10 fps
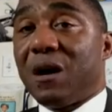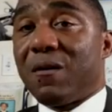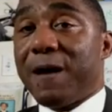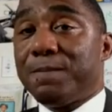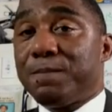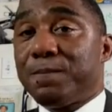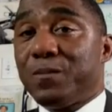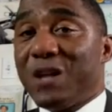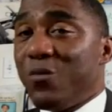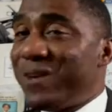All right,
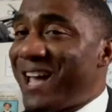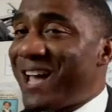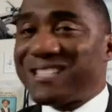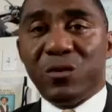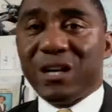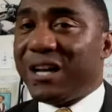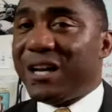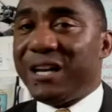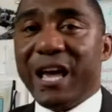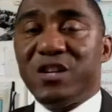and we got to stay on the
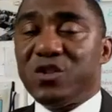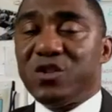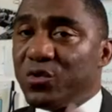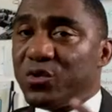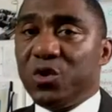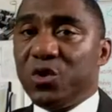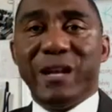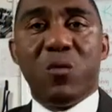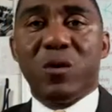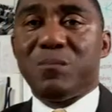cutting edge. Those of you
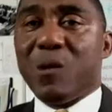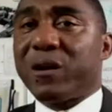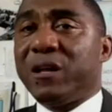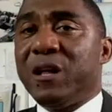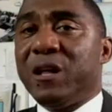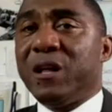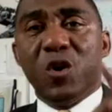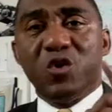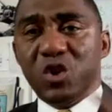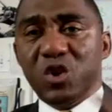in network marketing,
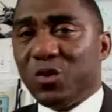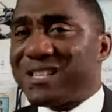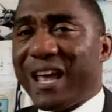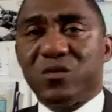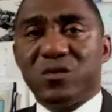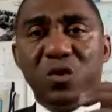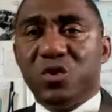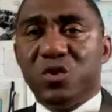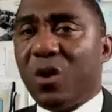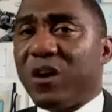those of you in sales,
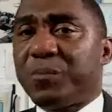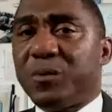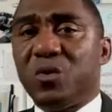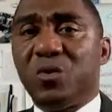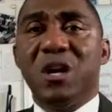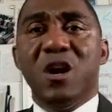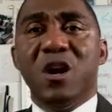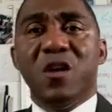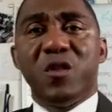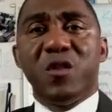those of you entrepreneurs,
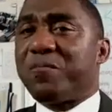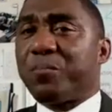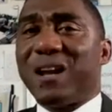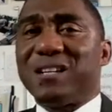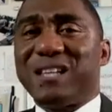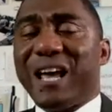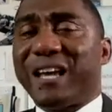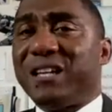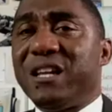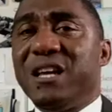those of you have products
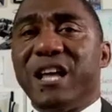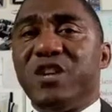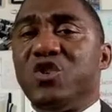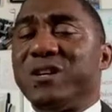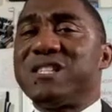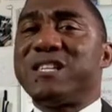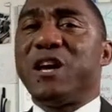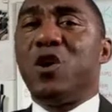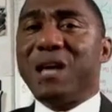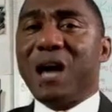that you can
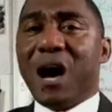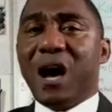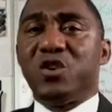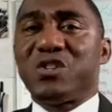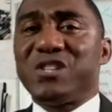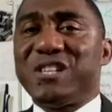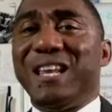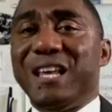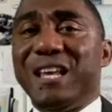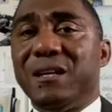sell beyond your
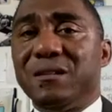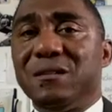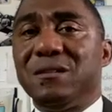city,